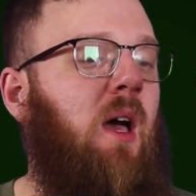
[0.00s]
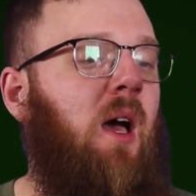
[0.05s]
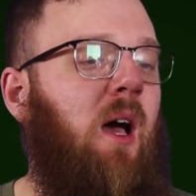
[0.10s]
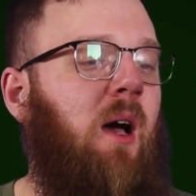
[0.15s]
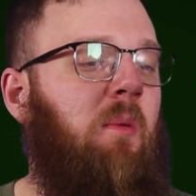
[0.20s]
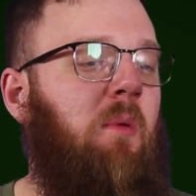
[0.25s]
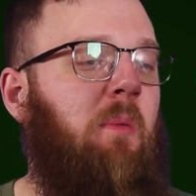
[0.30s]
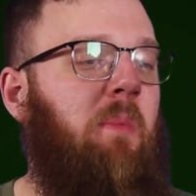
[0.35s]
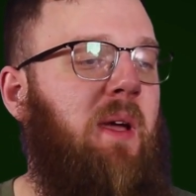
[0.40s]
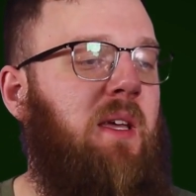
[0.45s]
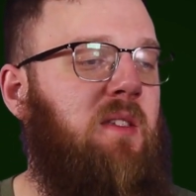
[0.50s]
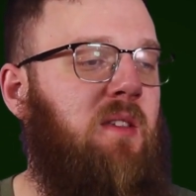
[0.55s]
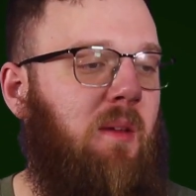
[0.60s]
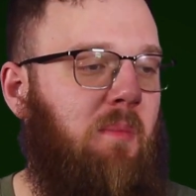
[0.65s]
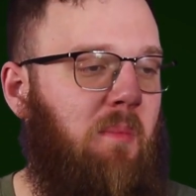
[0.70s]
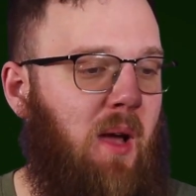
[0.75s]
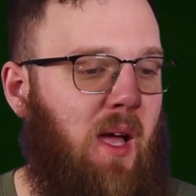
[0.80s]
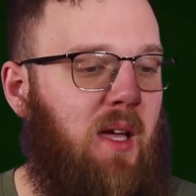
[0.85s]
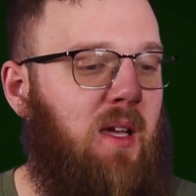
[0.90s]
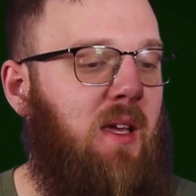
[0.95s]
but based
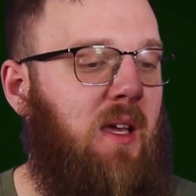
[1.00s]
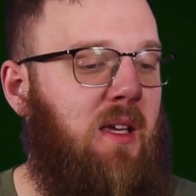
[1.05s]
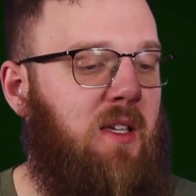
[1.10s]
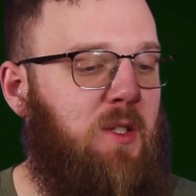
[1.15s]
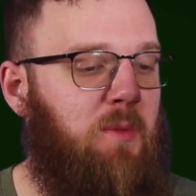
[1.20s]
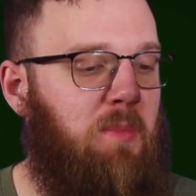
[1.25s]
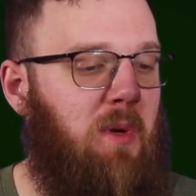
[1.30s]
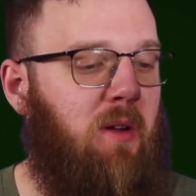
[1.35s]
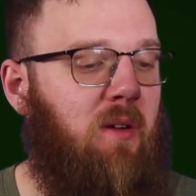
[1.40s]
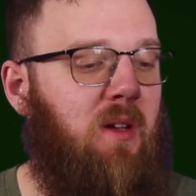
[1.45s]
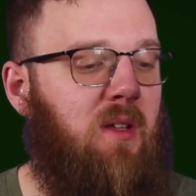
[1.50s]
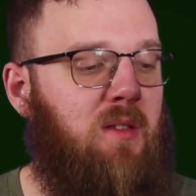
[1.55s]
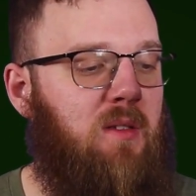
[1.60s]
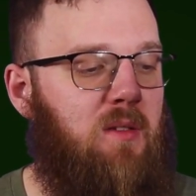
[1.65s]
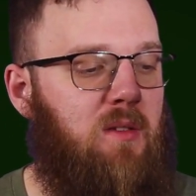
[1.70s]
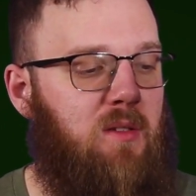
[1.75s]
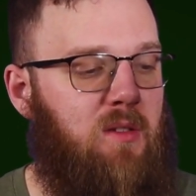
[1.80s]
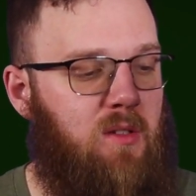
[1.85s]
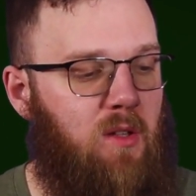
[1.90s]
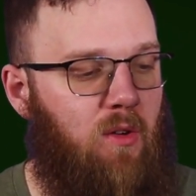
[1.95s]
on my
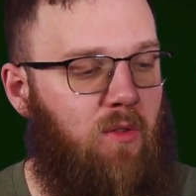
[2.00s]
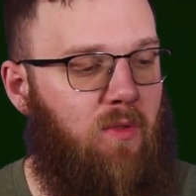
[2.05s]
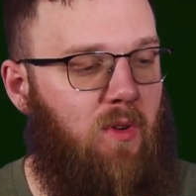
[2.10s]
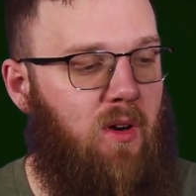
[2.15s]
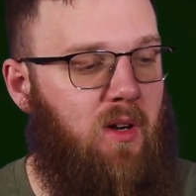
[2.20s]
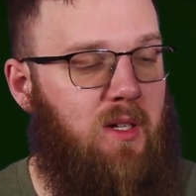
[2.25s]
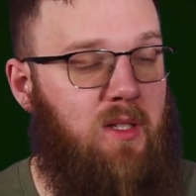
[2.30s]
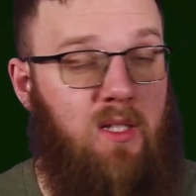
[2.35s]
experience so far,